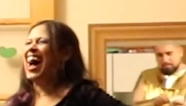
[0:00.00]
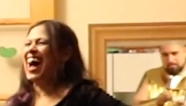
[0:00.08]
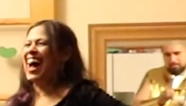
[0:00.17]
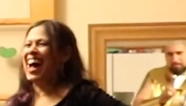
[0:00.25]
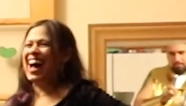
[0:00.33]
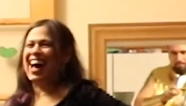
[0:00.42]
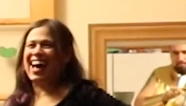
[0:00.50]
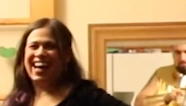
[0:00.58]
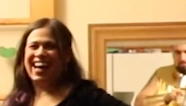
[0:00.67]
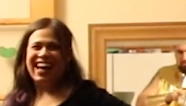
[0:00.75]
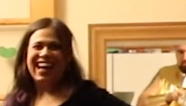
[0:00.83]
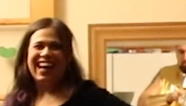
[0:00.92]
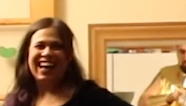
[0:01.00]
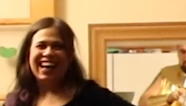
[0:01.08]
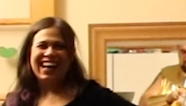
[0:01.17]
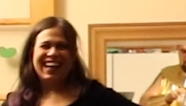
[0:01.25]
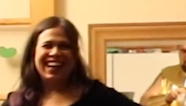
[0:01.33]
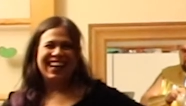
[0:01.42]

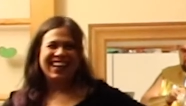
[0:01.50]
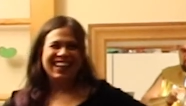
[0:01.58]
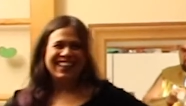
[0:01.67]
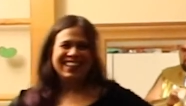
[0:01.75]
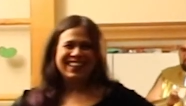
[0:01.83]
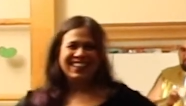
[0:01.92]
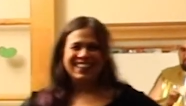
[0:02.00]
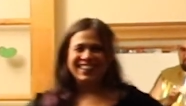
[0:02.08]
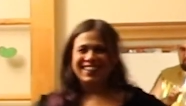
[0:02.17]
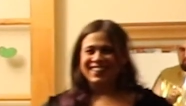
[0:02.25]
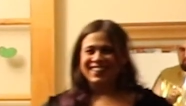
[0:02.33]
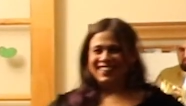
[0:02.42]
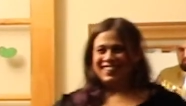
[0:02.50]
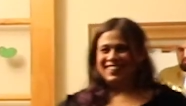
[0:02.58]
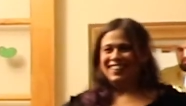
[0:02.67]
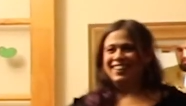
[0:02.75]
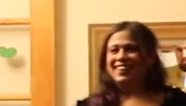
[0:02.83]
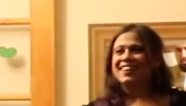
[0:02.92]

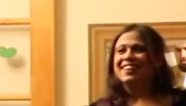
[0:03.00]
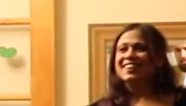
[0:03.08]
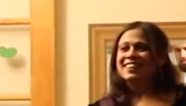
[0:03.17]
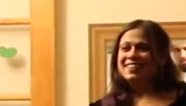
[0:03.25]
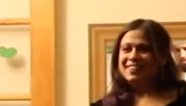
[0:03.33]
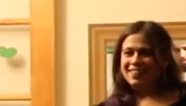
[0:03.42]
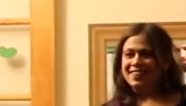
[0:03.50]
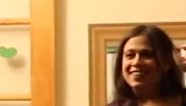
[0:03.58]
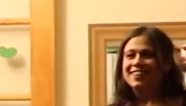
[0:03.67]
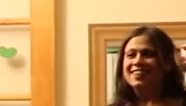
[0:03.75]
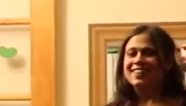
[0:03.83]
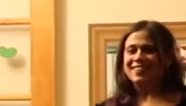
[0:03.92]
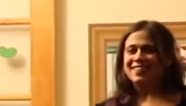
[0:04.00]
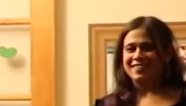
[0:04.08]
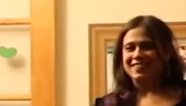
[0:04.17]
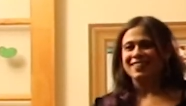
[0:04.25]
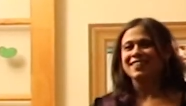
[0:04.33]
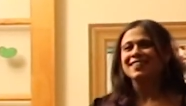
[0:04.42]

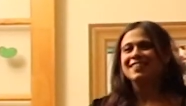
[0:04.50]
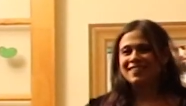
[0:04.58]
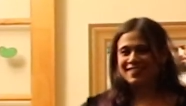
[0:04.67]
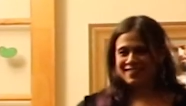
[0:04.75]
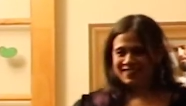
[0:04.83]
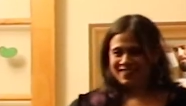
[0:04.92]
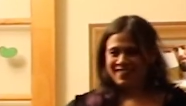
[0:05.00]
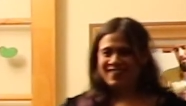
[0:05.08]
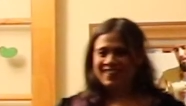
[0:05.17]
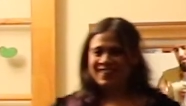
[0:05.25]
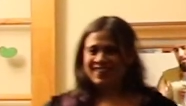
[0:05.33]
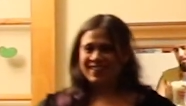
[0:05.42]
No one is speaking in this clip.